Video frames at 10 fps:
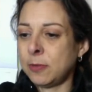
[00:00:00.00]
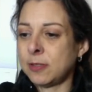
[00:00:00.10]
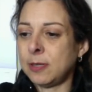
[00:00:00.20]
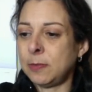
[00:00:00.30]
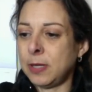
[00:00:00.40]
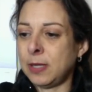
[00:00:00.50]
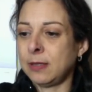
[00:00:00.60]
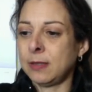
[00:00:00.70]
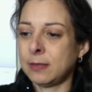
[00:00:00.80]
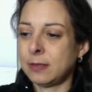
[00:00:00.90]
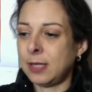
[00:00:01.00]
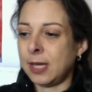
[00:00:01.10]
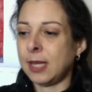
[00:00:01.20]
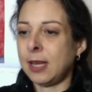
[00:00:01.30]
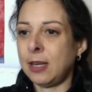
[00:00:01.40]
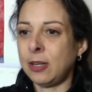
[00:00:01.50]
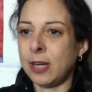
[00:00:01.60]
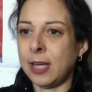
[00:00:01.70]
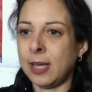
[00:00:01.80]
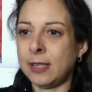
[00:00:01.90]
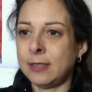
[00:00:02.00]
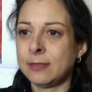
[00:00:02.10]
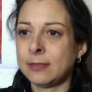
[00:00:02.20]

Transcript: sleeping? Can't get out of your head.